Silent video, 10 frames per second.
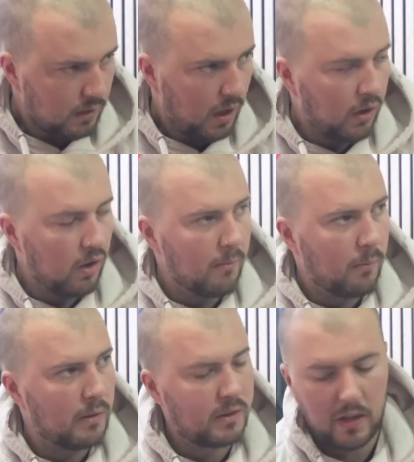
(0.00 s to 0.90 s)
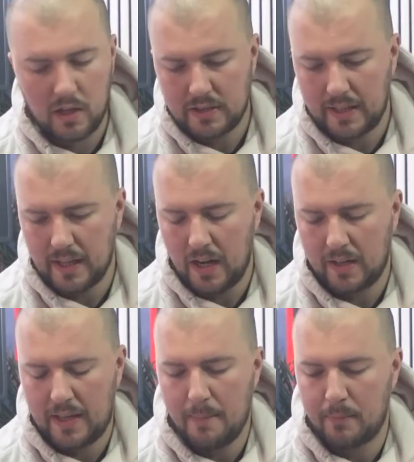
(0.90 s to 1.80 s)
I got them when I was 13, and I
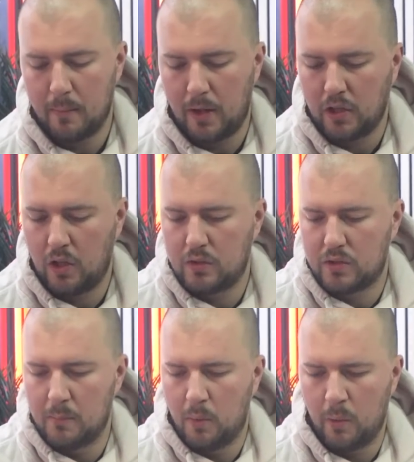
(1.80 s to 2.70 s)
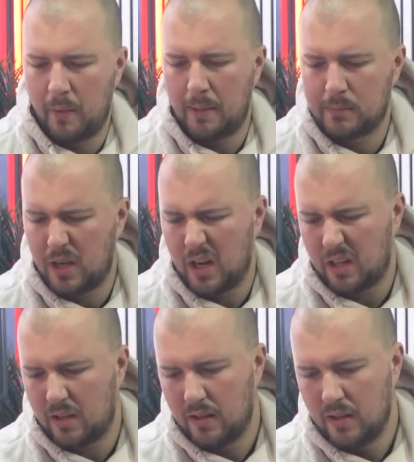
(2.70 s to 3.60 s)
kept them and I used them all the way up to
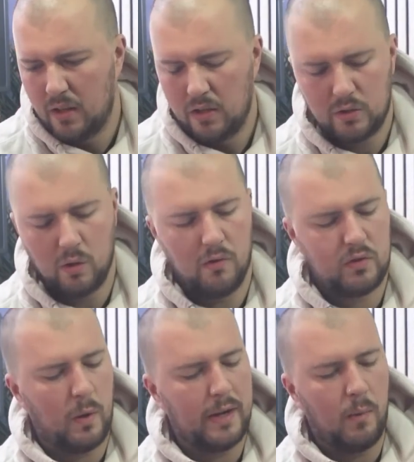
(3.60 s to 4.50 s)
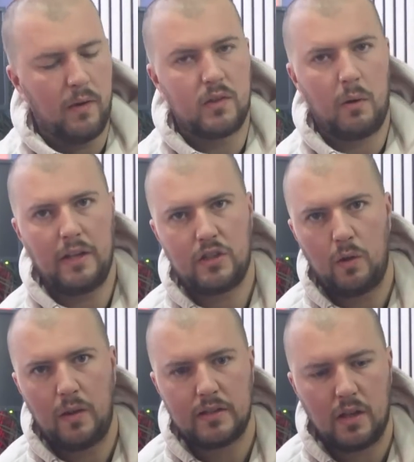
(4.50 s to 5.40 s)
like sort of 21, 22
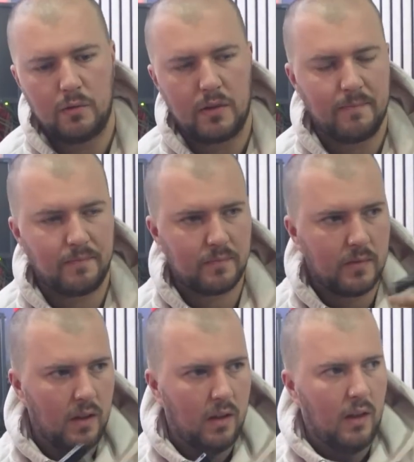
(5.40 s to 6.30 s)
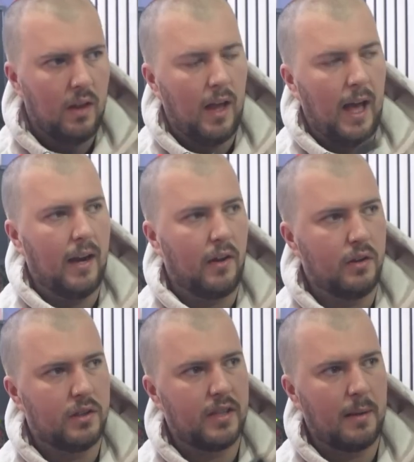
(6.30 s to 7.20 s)
years old. And I
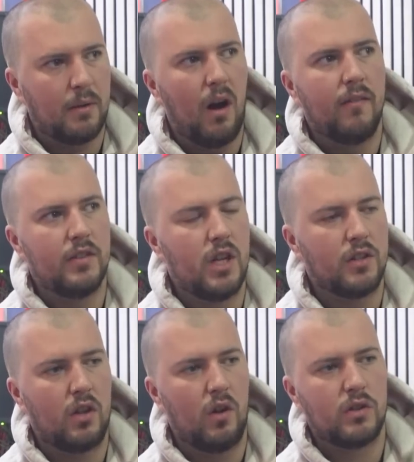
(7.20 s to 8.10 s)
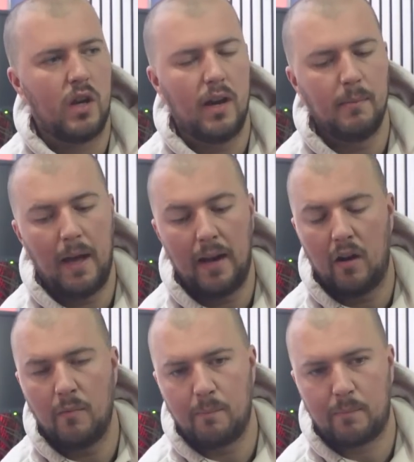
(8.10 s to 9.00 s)
used the same dart for such a long time, and
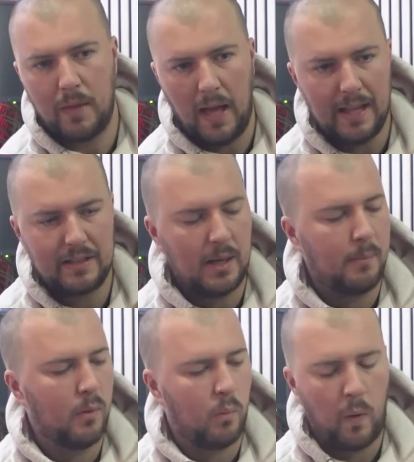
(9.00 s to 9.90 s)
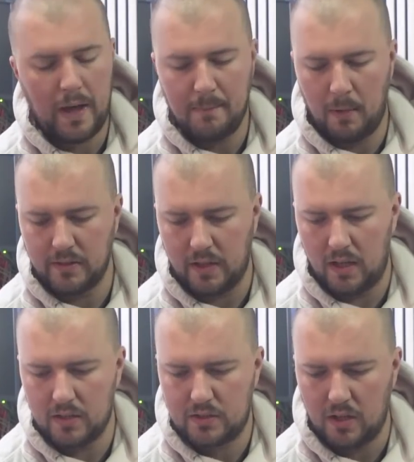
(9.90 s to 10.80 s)
I had someone weigh my
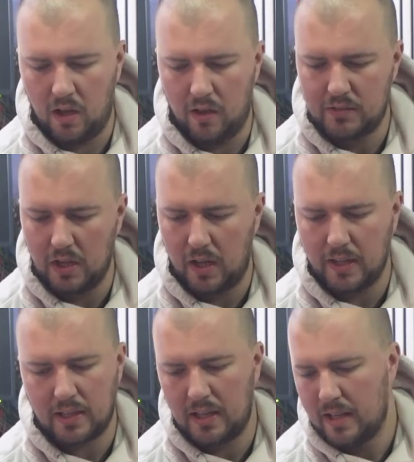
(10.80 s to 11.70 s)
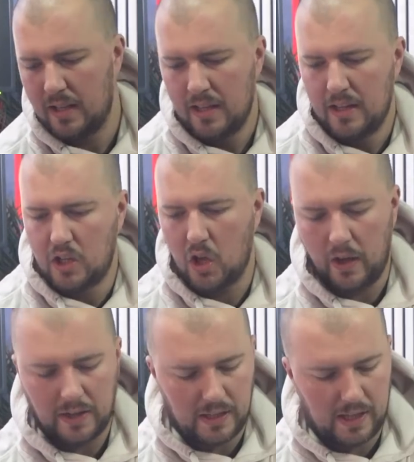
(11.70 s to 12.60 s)
darts after like
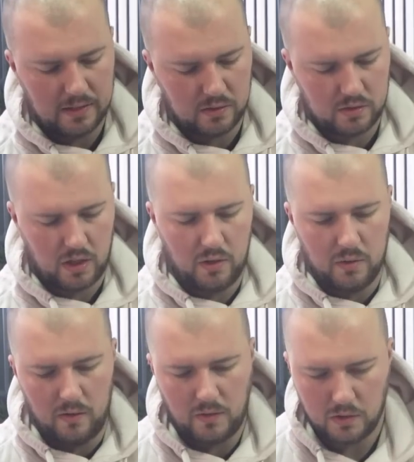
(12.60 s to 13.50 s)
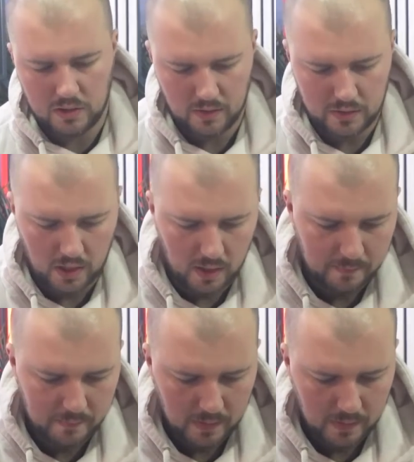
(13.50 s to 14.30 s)
9 years or so of using the dart,